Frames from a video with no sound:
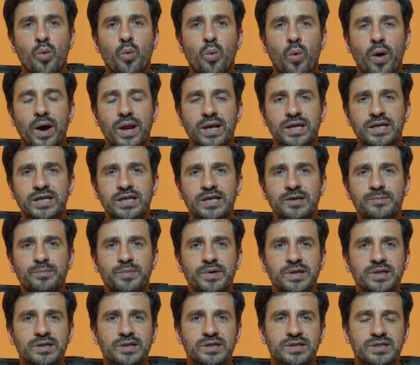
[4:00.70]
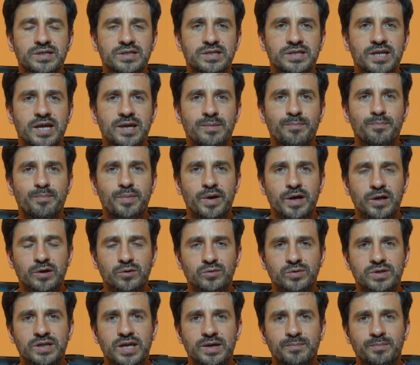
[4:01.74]
while keeping the same
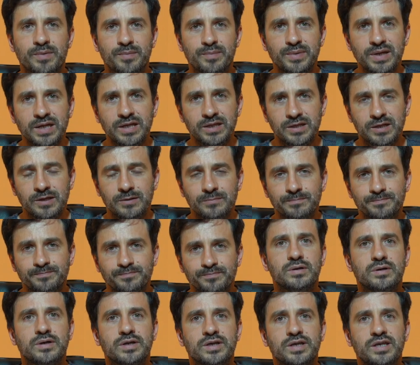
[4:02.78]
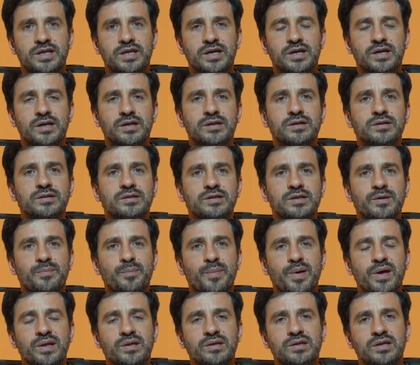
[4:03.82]
payload capability. Again,
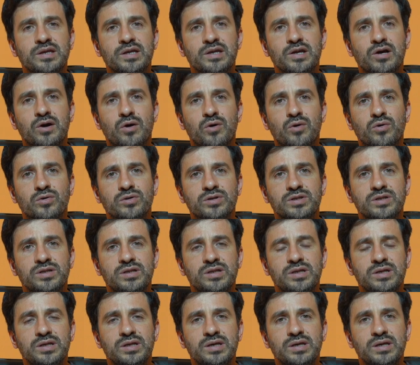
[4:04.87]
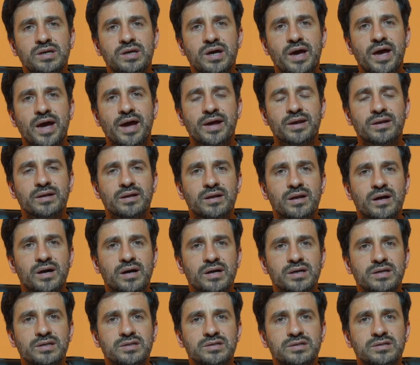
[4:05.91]
depending on the
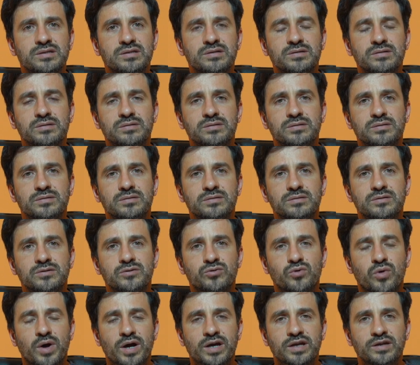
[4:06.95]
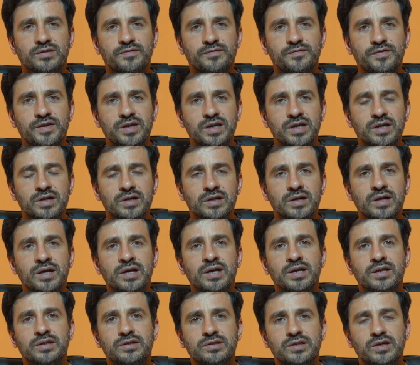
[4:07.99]
analyzed rocket vehicle,
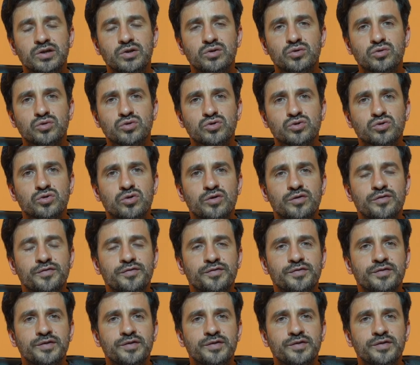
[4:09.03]
the use of